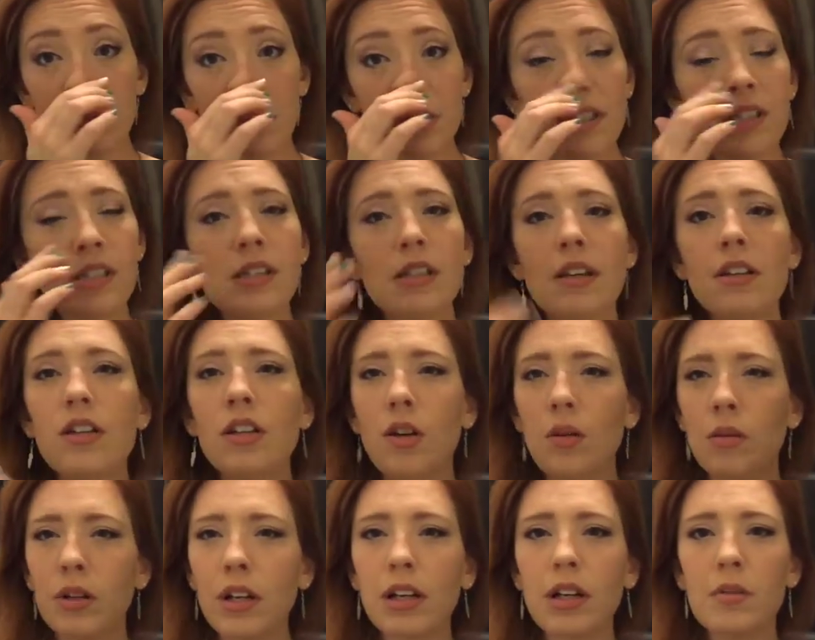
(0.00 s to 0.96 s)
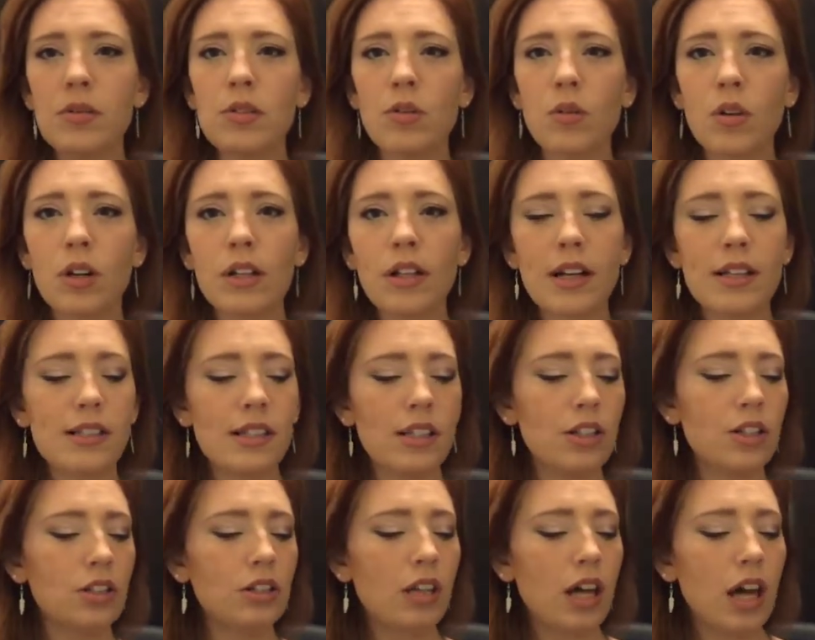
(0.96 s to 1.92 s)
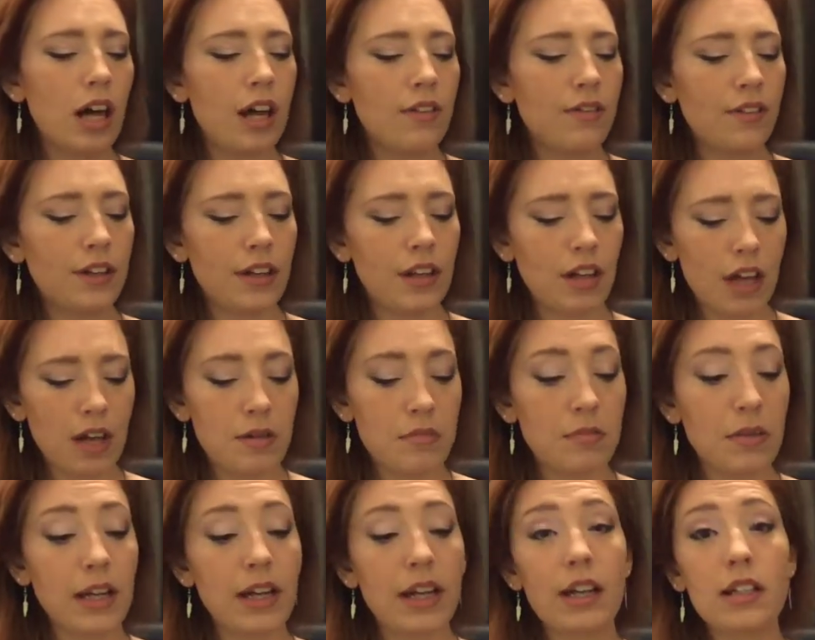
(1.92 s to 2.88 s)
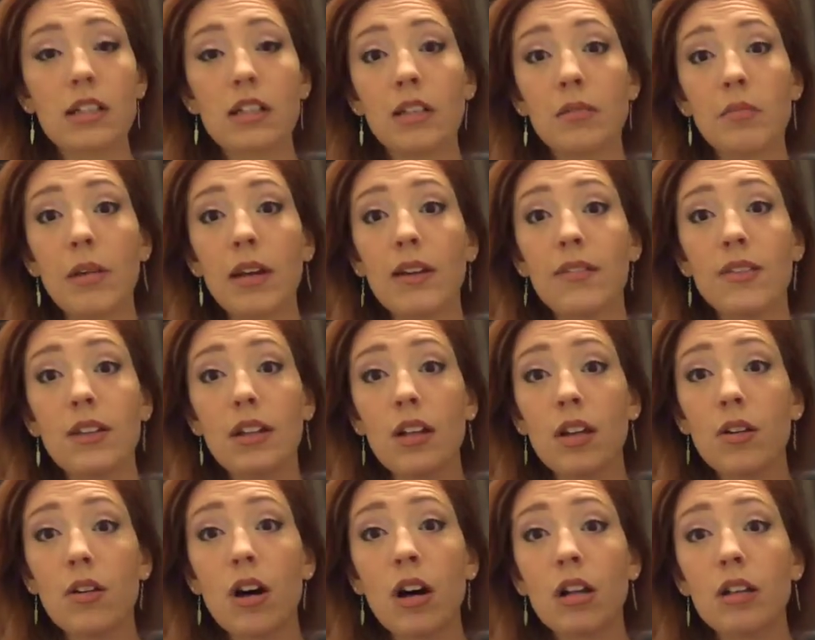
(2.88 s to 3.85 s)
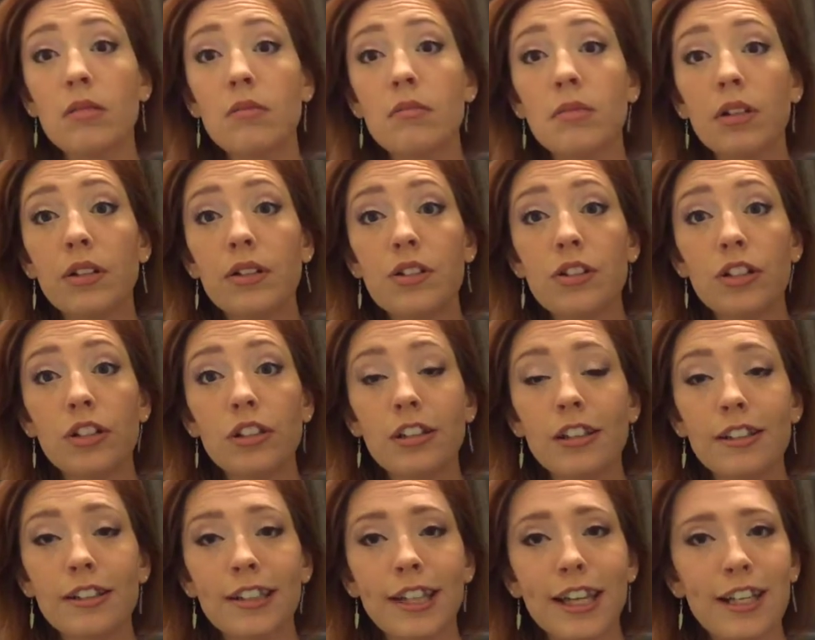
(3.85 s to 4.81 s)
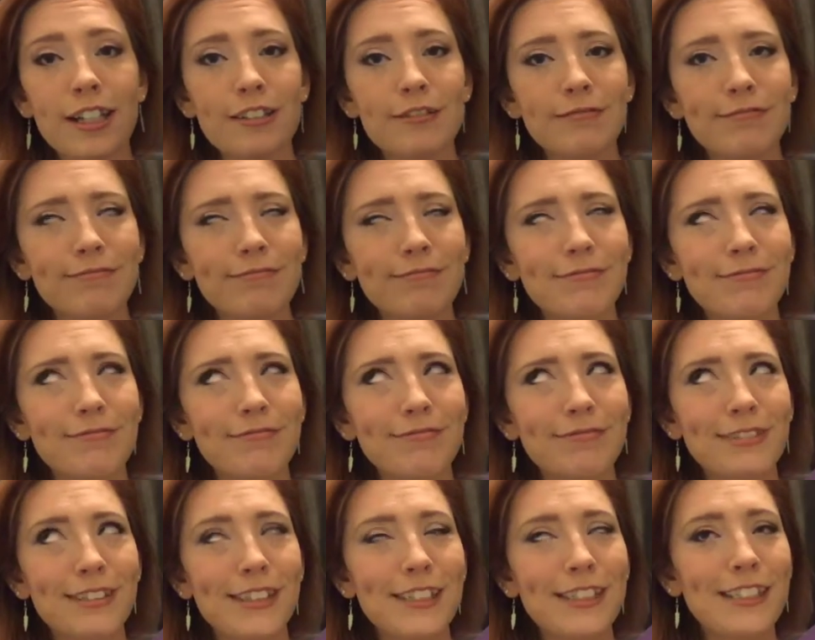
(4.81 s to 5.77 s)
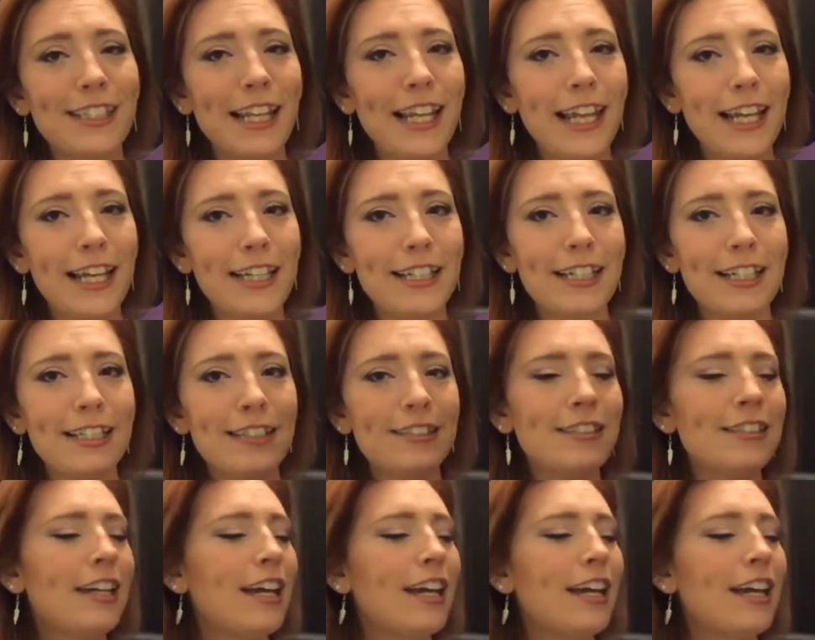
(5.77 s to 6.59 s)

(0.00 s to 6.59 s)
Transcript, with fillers: But just, you know, when it comes to organizing your life, and I might actually make a video on bullet journaling later because I like it.